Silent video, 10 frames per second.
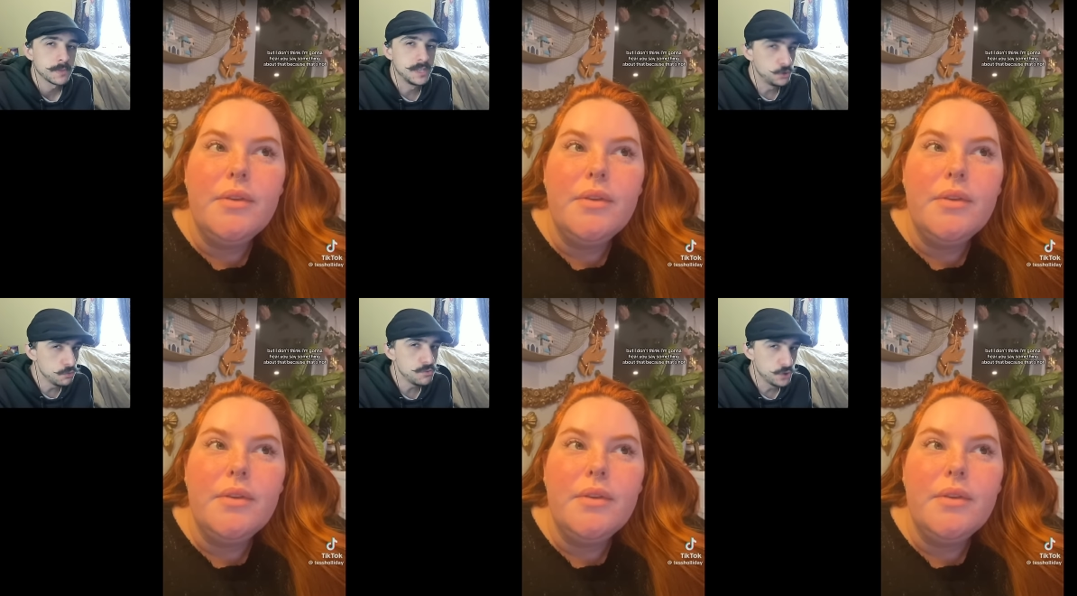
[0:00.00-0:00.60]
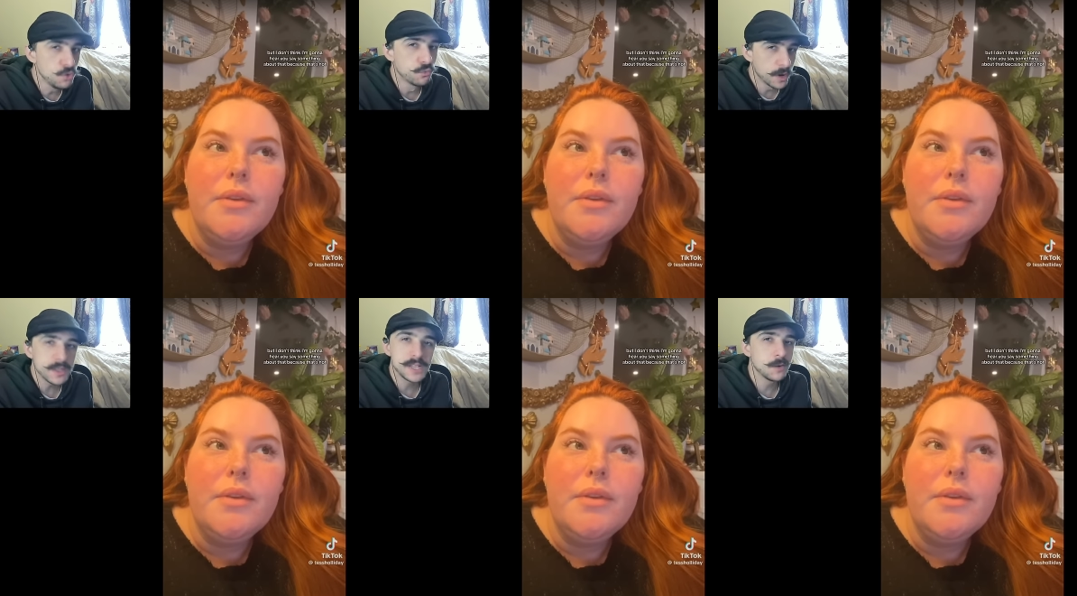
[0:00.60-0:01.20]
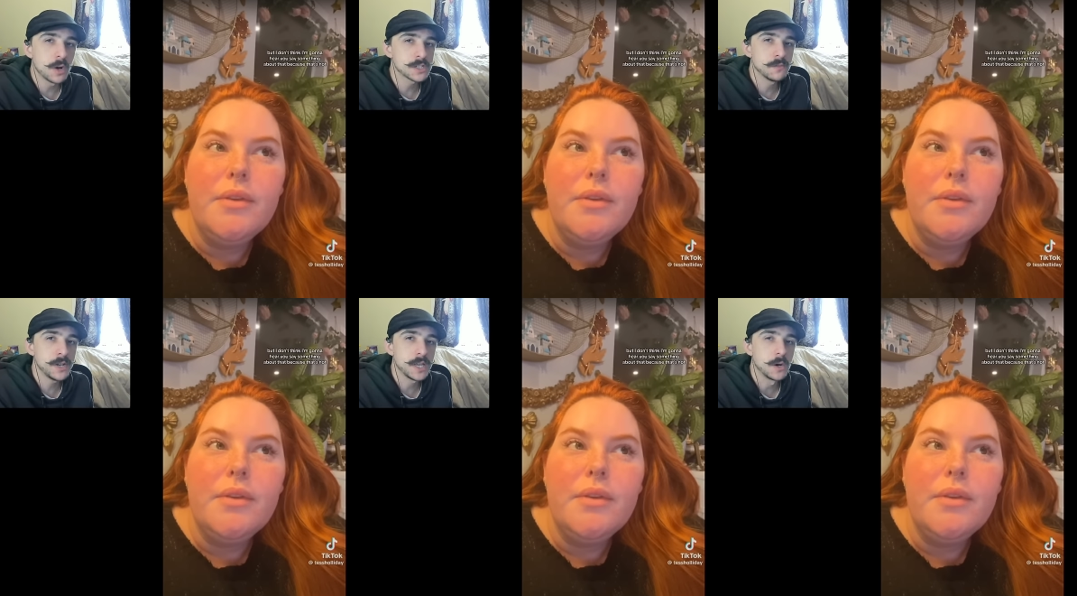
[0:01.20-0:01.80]
Speaker 1: Did you, you really didn't watch the
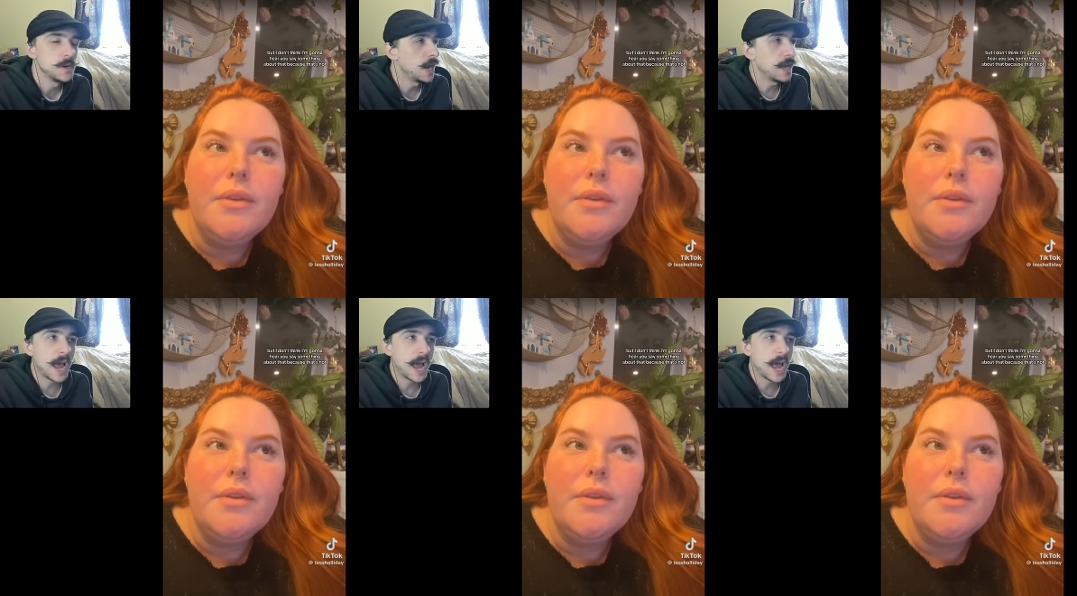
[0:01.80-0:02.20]
video? I,